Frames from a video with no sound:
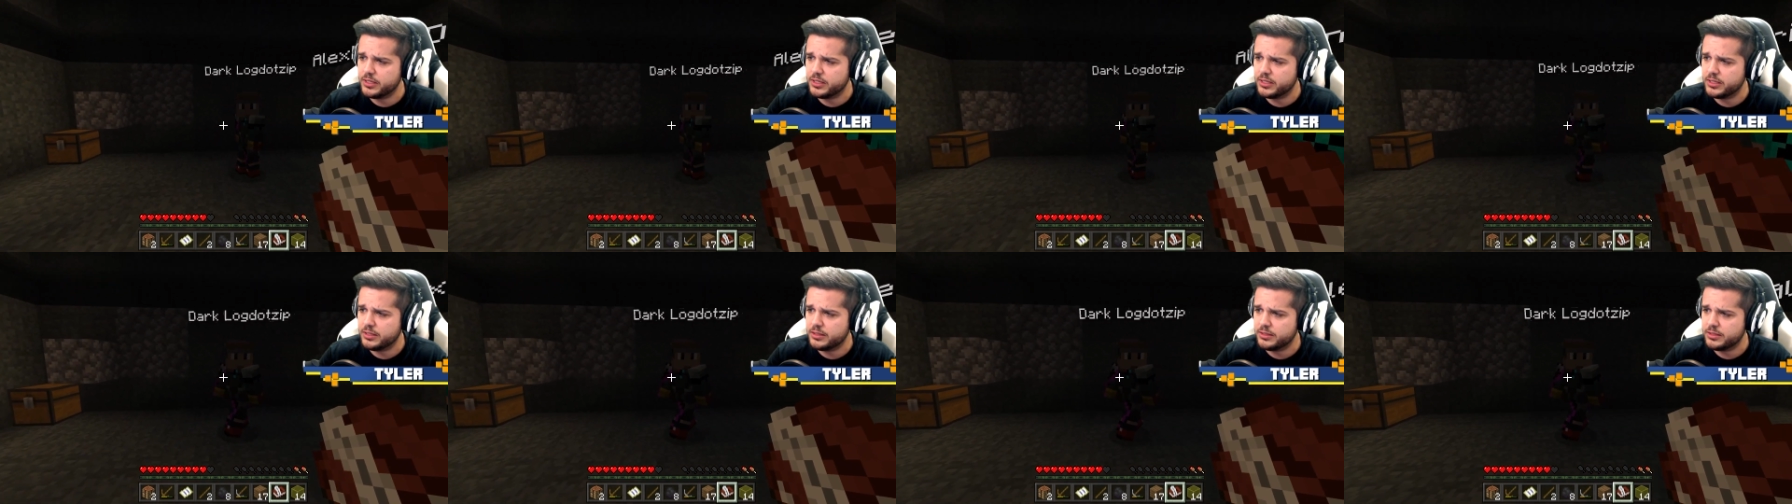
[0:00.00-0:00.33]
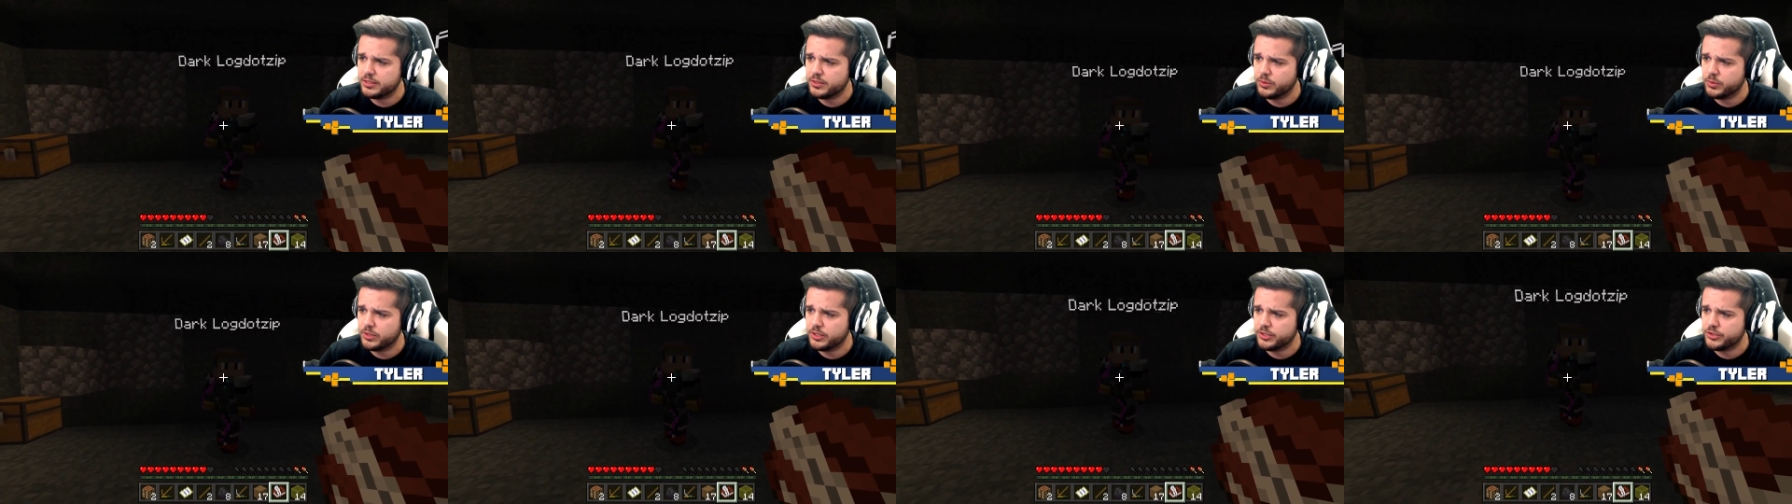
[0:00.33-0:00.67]
uh,
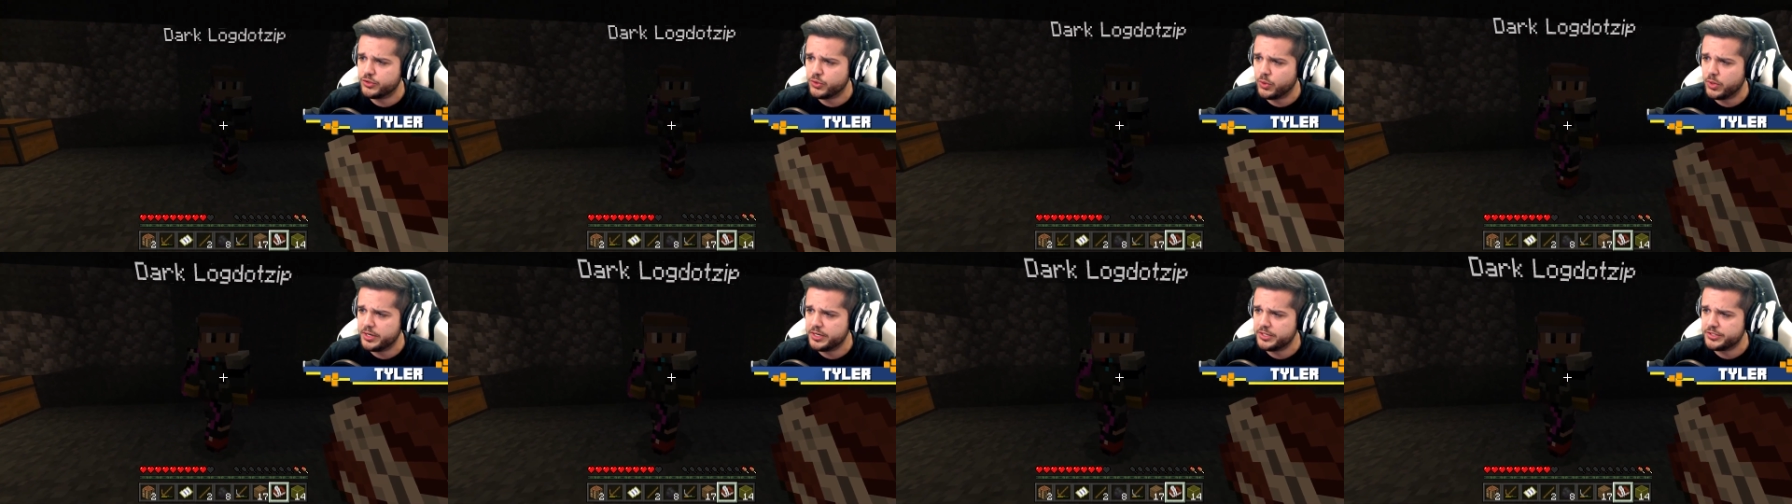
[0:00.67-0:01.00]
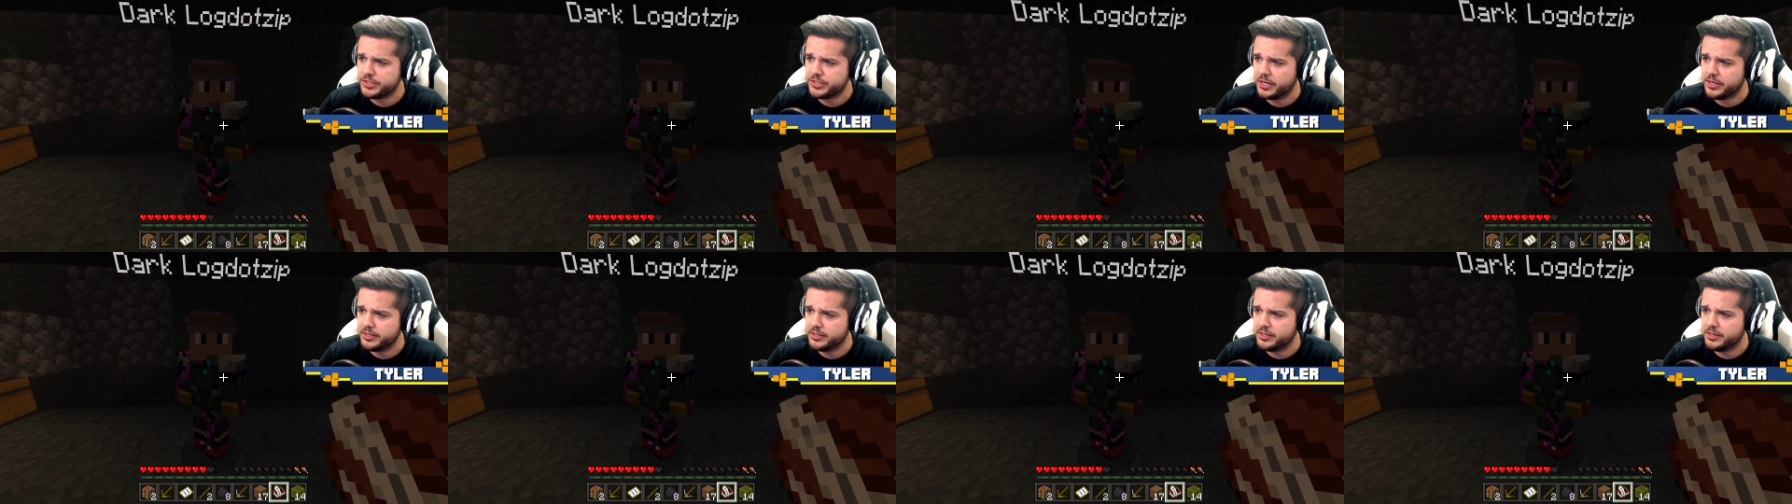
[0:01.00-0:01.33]
you want to join
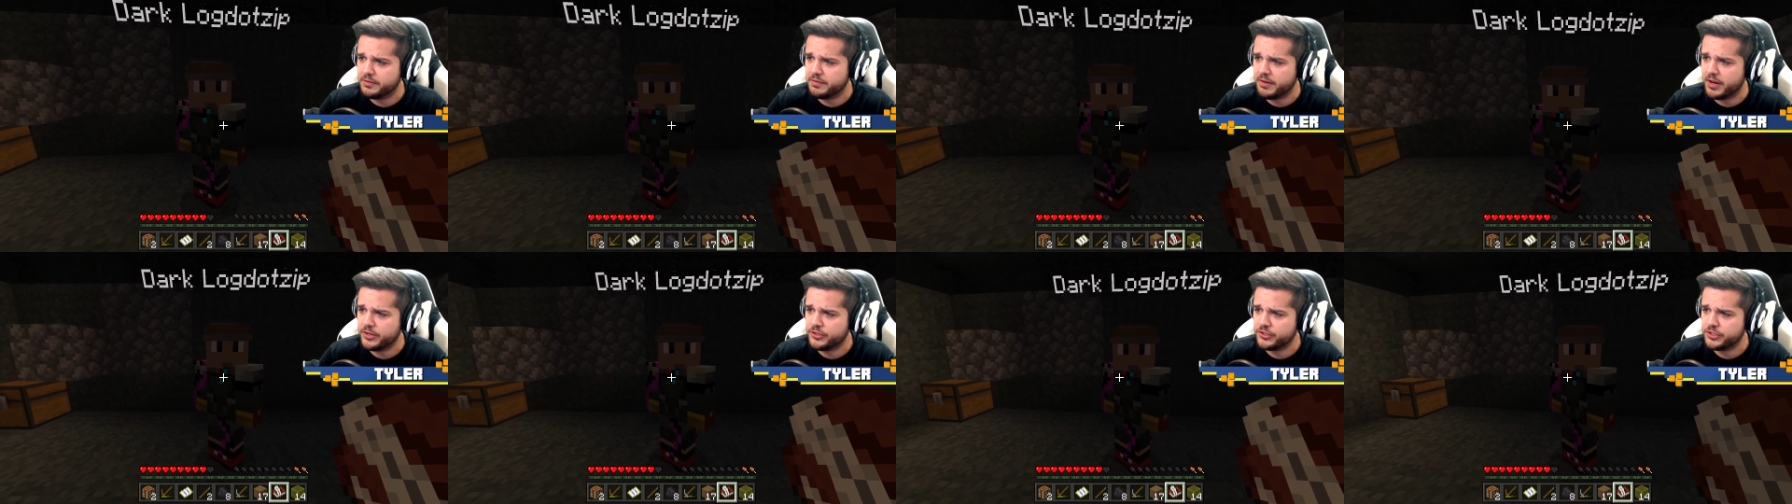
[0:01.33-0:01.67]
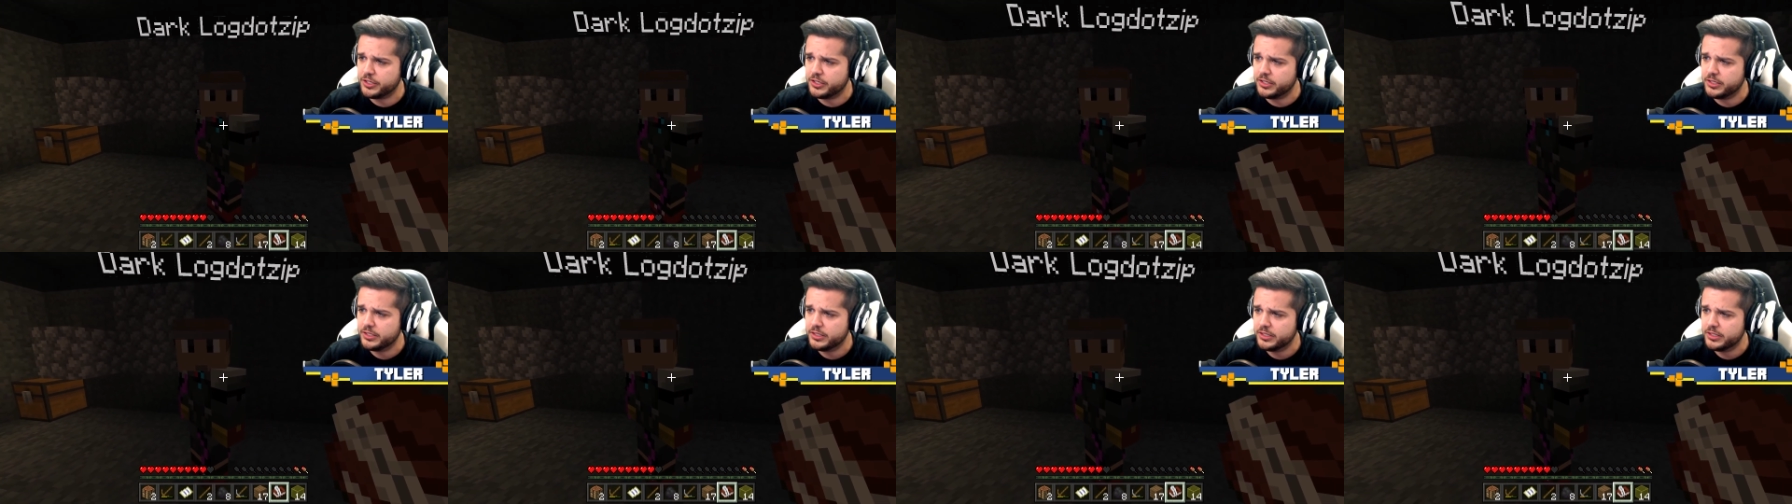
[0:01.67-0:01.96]
us on an adventure?